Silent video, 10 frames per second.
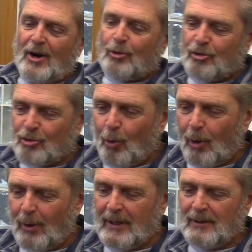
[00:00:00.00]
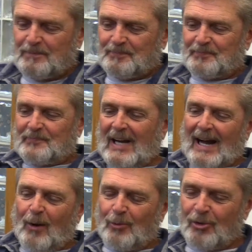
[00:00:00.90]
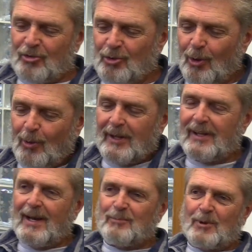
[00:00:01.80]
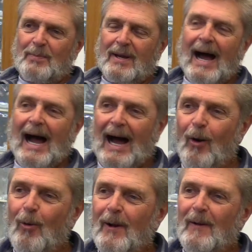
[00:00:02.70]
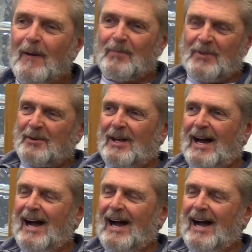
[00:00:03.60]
Their story, how this story came to be, did